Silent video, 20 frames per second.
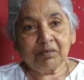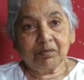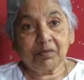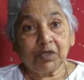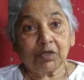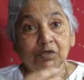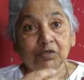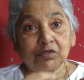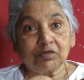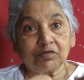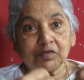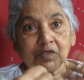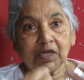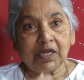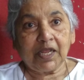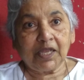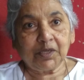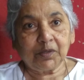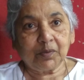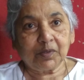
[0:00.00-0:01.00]
because of the
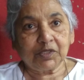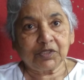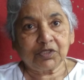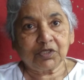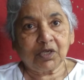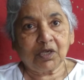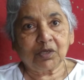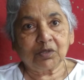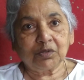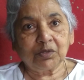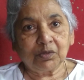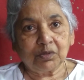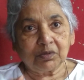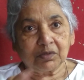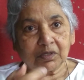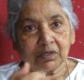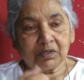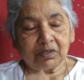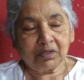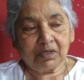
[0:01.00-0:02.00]
language, how
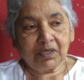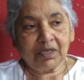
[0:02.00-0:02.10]
you